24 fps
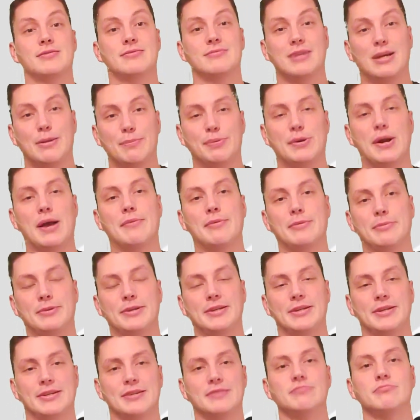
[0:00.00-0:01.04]
I'm probably
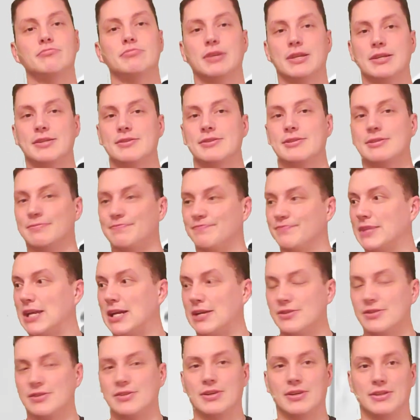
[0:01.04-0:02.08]
in, because I'll
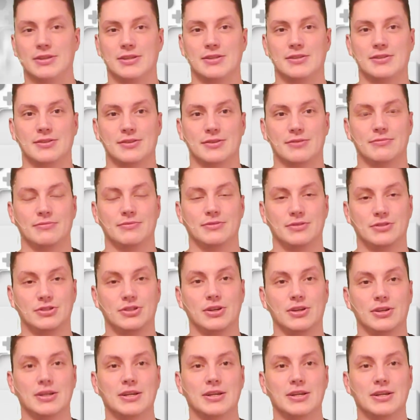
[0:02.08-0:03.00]
just hook this junk